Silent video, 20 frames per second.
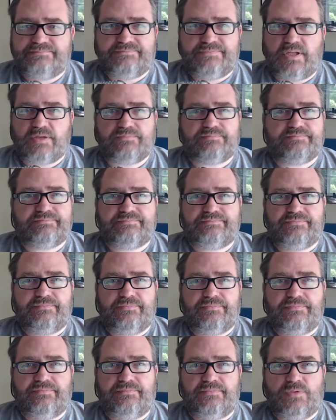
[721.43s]
Nope,
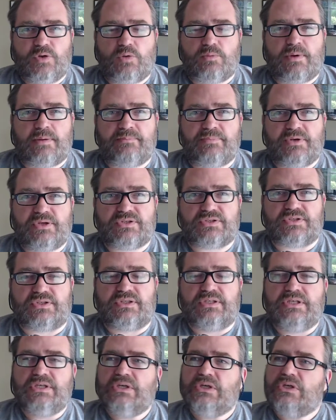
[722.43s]
not one person.
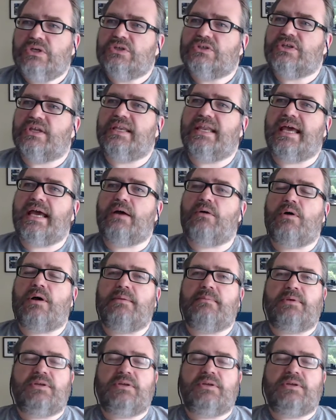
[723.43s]
So now I'm